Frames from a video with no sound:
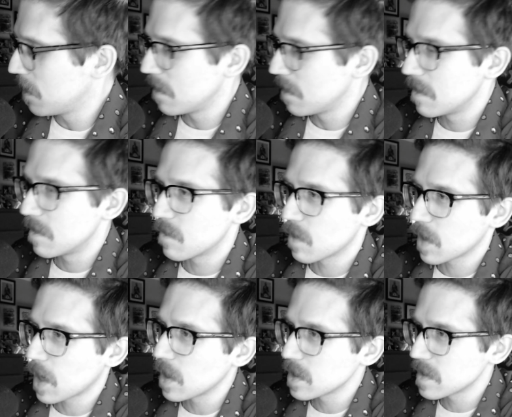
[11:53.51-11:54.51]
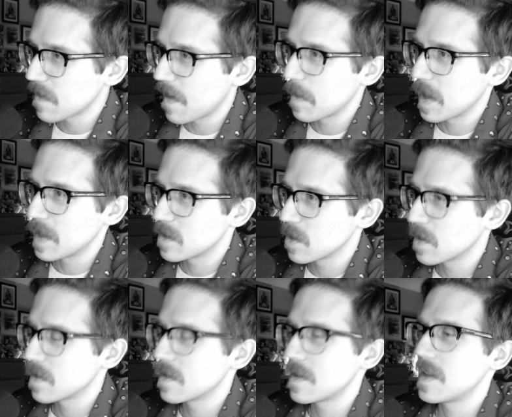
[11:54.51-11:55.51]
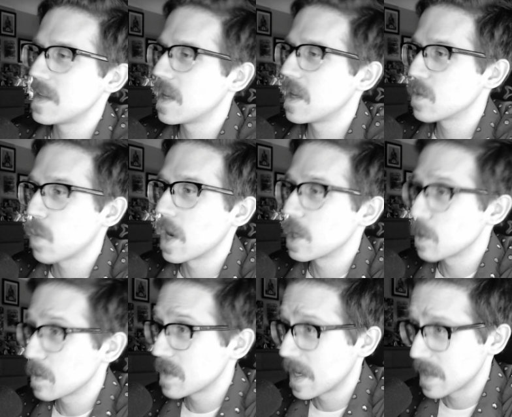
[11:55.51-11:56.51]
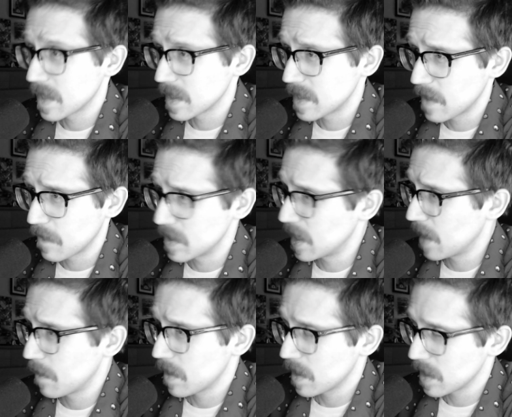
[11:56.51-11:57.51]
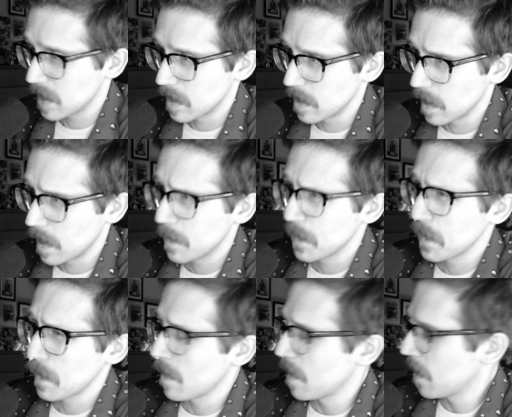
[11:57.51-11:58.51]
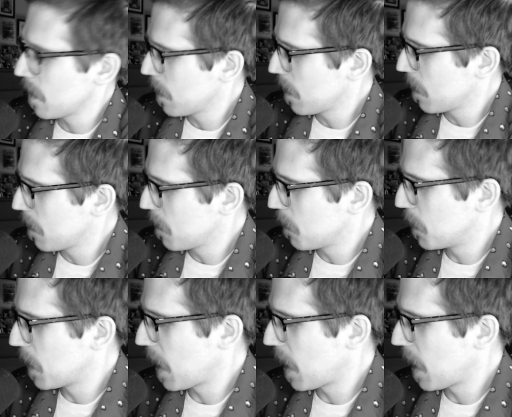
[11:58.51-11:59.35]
regardless of how many, it's 100% a success for Steam, clearly. But I